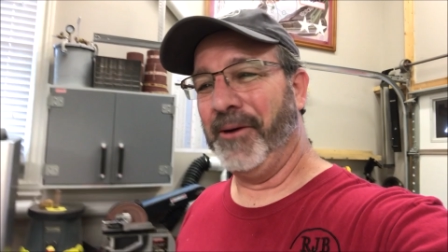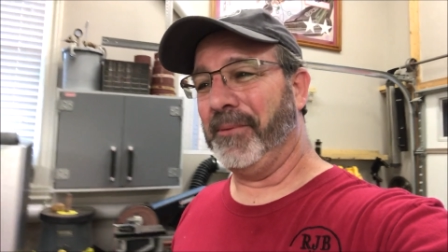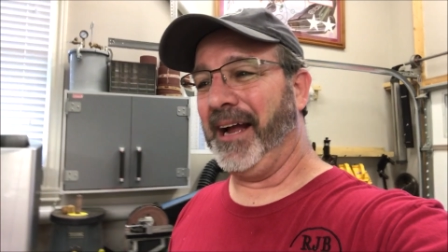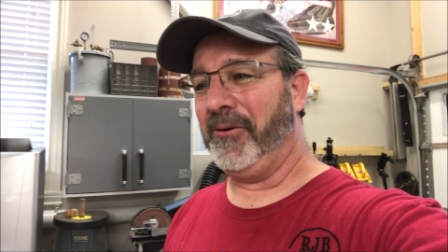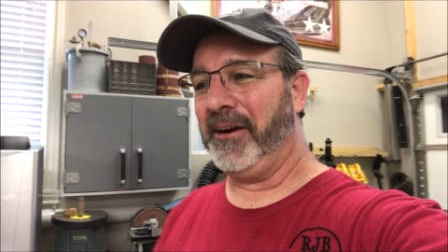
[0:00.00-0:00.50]

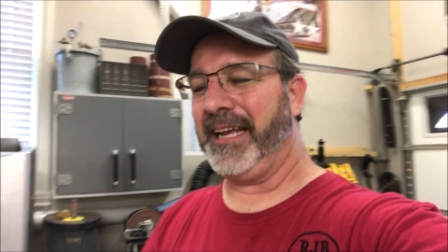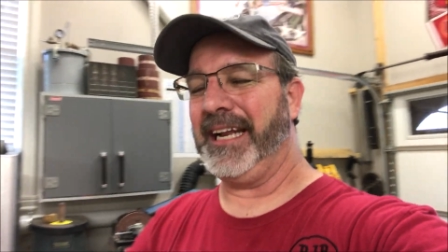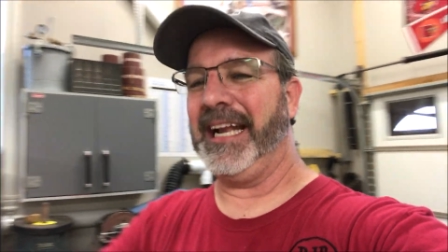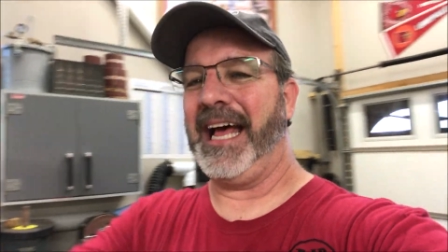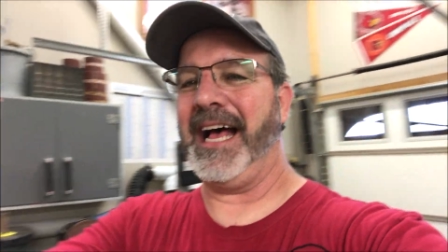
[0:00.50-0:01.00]
But I want to
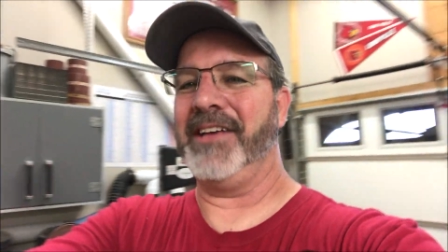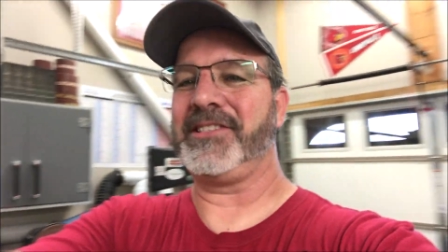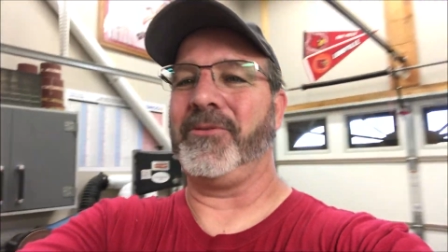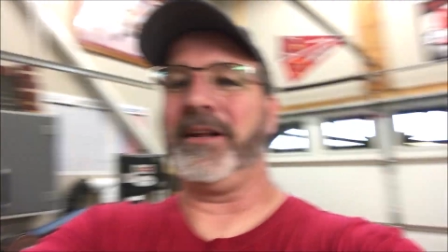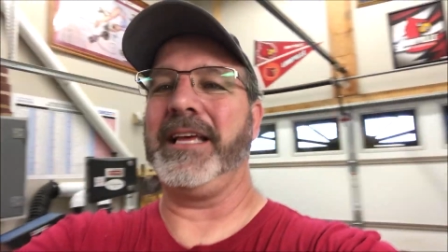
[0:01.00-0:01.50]
get in the
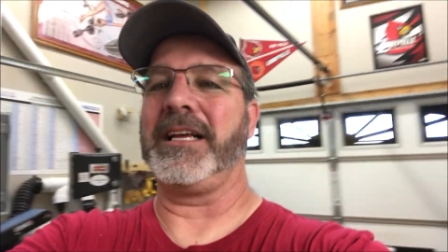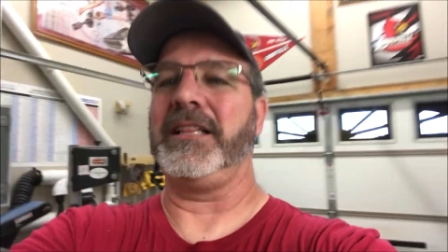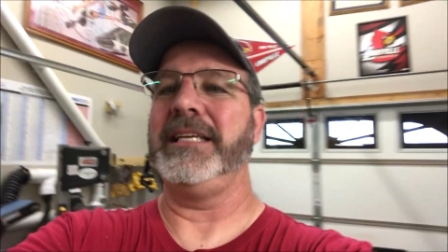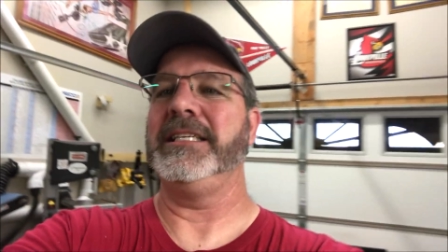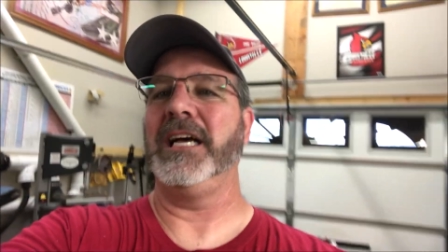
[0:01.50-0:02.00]
house. I want to get
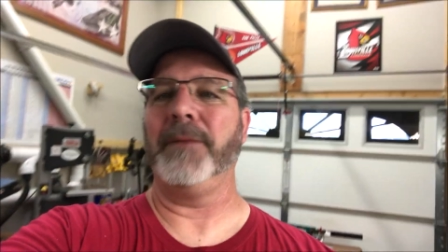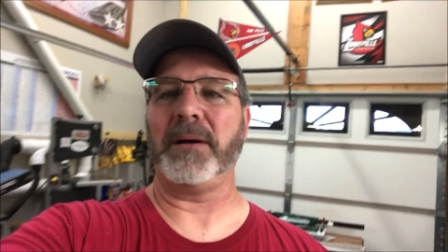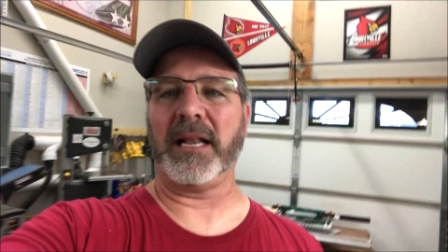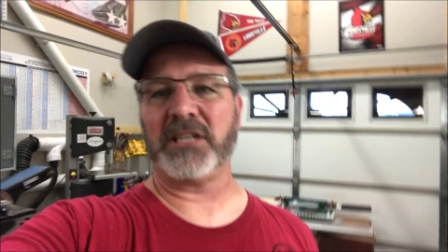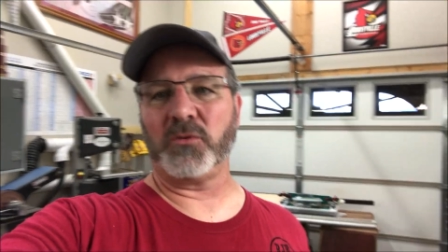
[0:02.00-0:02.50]
cleaned up.
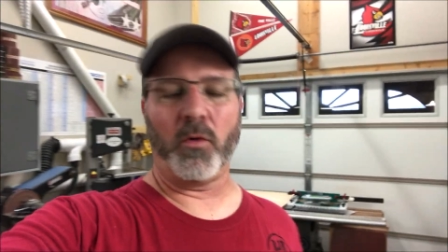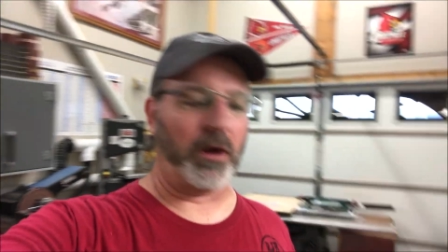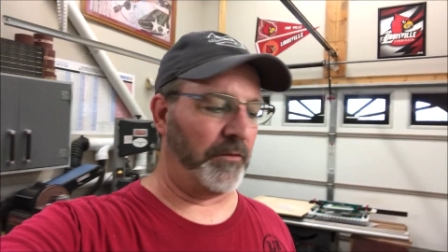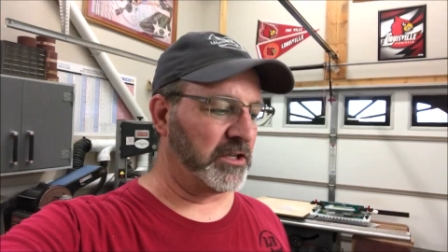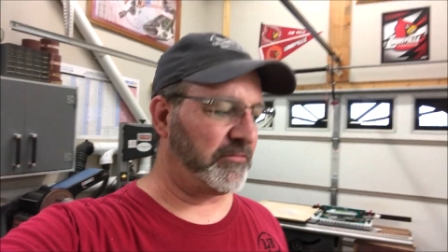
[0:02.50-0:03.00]
I'd like to
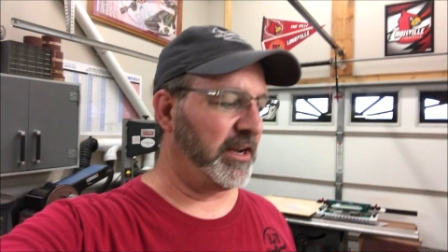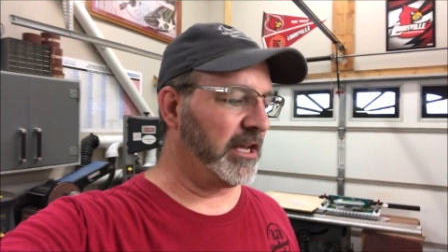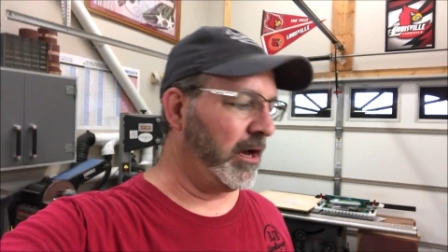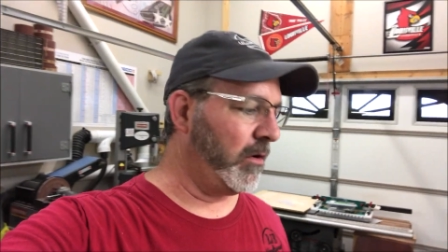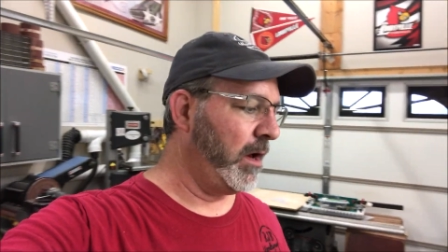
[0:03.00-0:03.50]
work on this
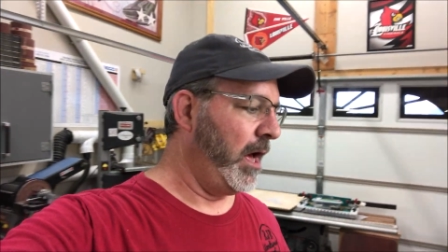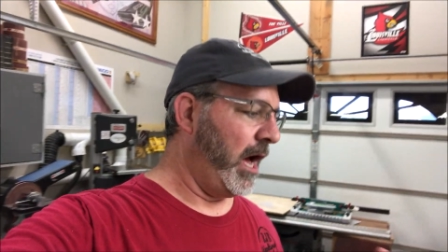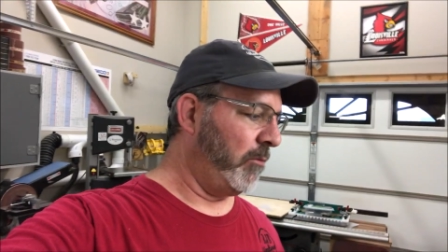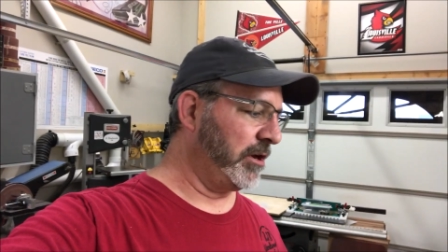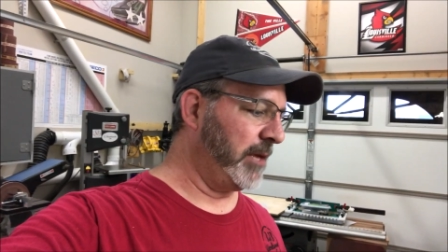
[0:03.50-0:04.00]
video.
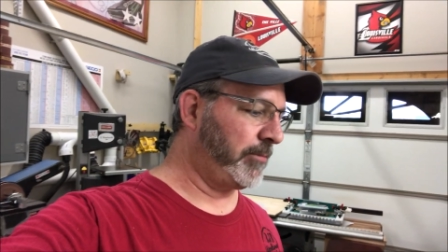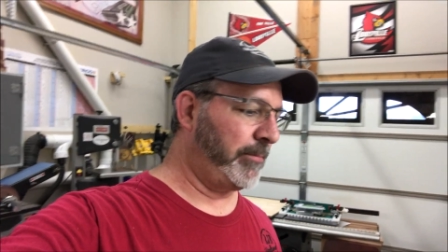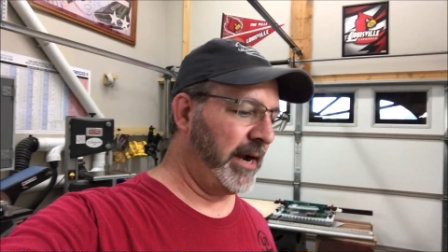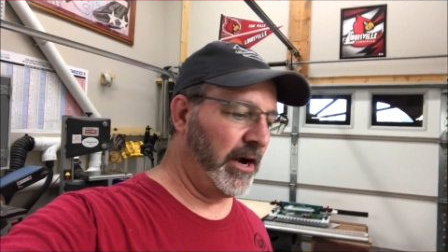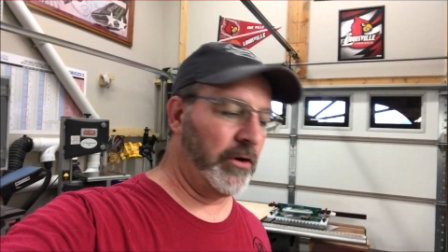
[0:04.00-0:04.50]
I want to get
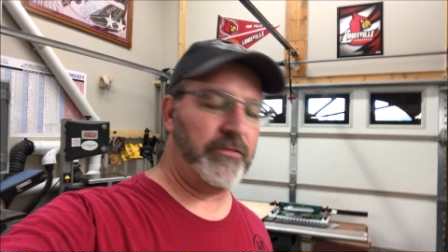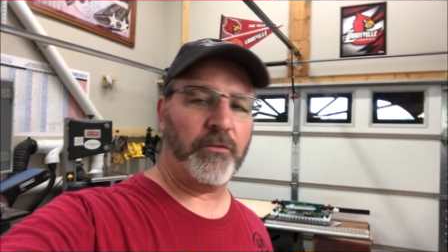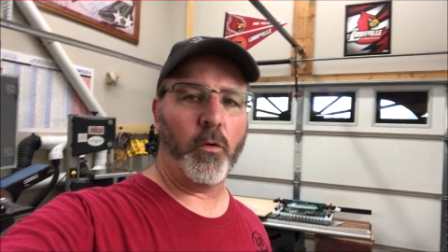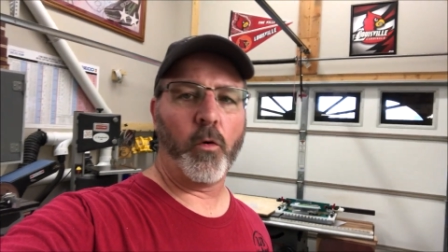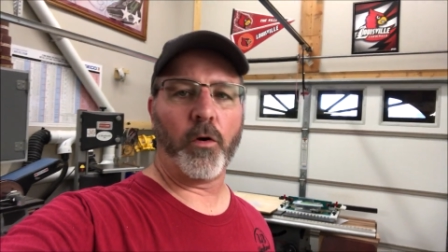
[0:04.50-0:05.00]
prepared
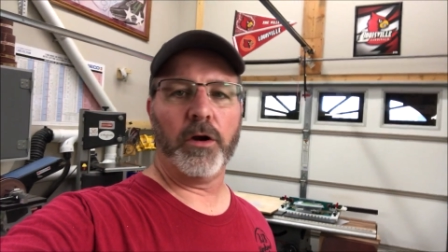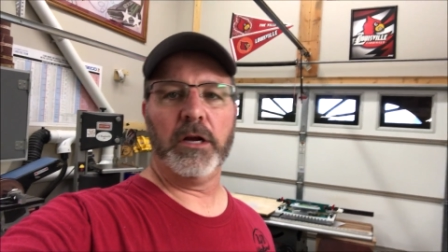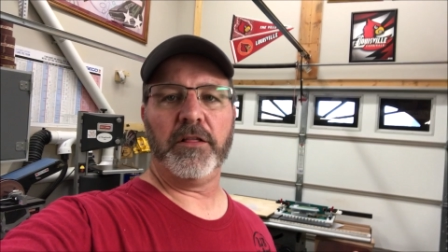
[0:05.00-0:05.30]
for